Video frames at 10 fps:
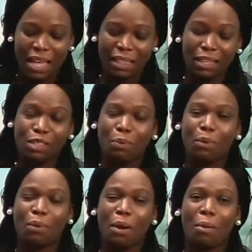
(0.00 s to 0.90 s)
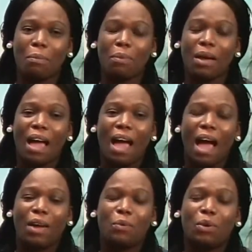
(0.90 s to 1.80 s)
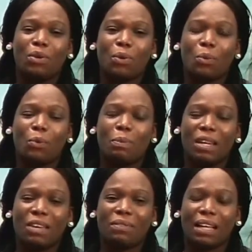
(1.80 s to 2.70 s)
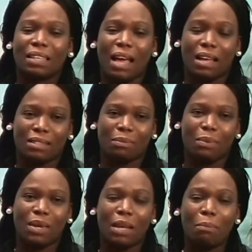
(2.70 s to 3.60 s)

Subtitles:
This program, and we believe that has been